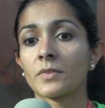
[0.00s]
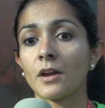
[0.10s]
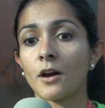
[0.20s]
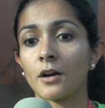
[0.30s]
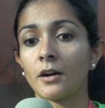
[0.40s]

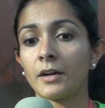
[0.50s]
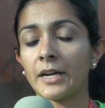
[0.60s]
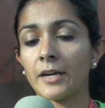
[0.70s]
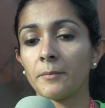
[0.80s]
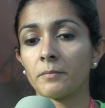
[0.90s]

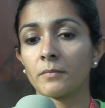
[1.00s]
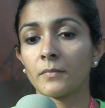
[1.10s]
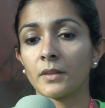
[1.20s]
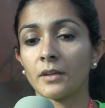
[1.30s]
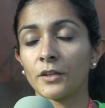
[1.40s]

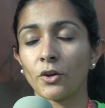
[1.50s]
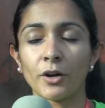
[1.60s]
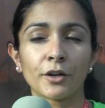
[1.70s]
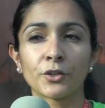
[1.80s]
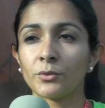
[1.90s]

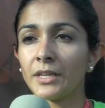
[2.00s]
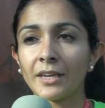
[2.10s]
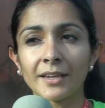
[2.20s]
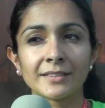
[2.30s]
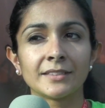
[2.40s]
are
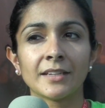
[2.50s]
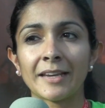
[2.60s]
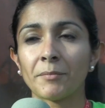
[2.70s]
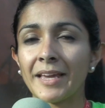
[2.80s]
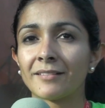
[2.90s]
unique
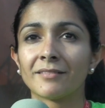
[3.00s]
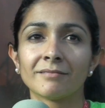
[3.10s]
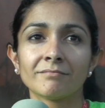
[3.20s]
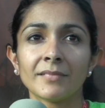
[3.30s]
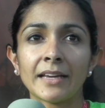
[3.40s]

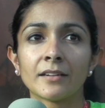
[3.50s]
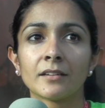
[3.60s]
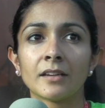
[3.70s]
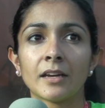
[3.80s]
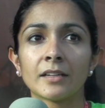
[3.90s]

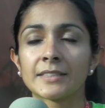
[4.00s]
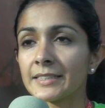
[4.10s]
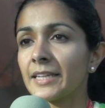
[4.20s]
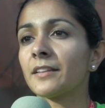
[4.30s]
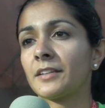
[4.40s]
and
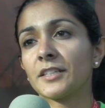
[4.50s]
detailed in a